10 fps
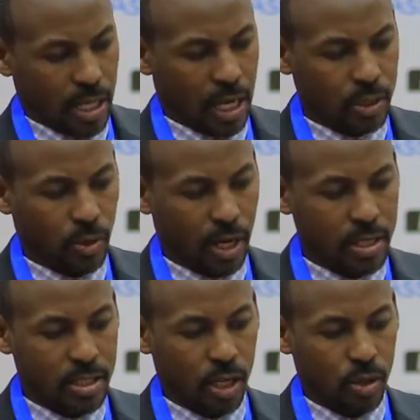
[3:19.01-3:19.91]
as well
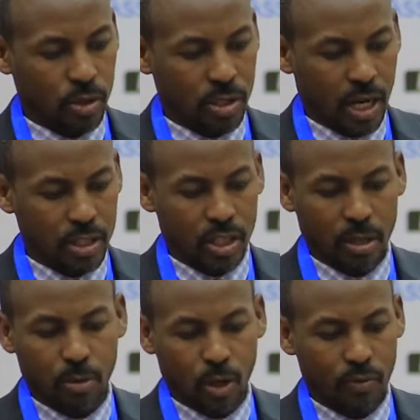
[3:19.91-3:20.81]
as they cause large
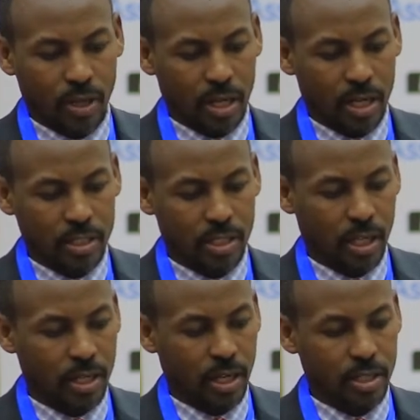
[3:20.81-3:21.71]
number of illness
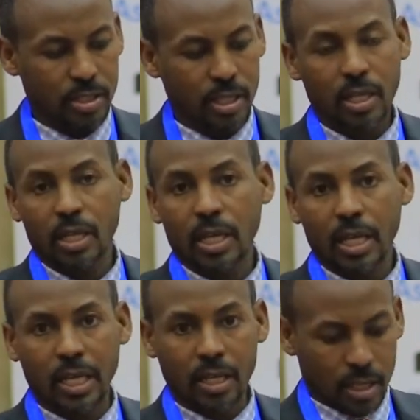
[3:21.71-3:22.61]
and deaths
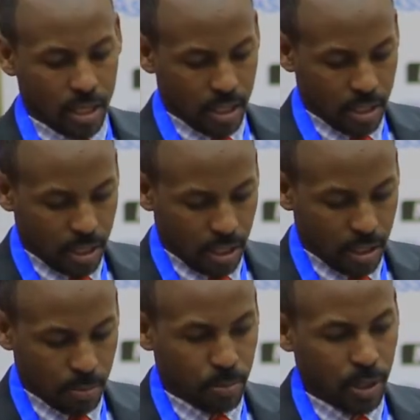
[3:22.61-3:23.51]

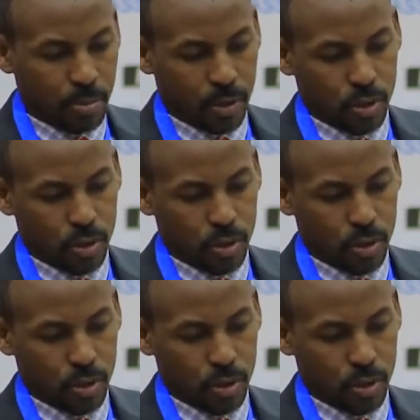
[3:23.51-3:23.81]
in people.